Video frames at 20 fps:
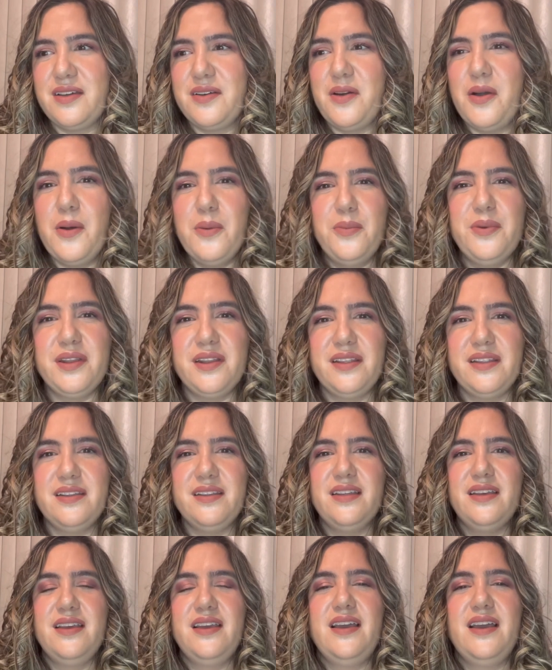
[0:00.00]
opening
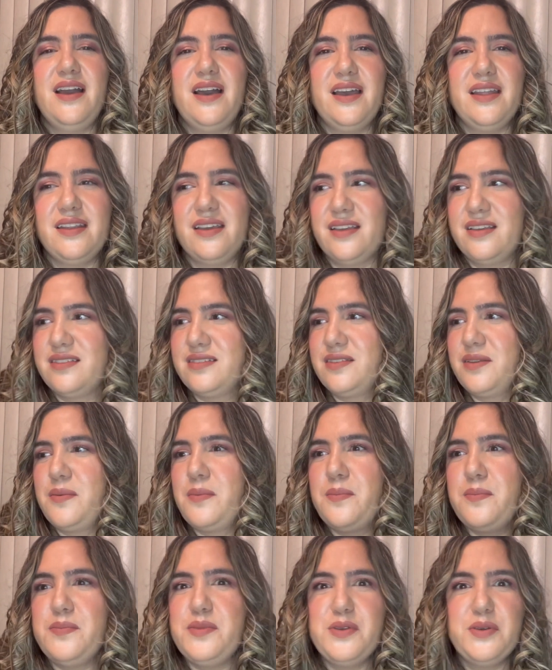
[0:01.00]
a nice
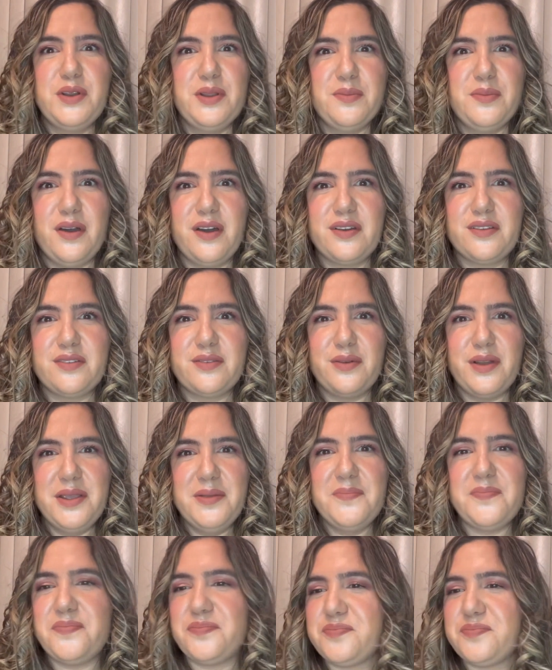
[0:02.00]
beauty box, right?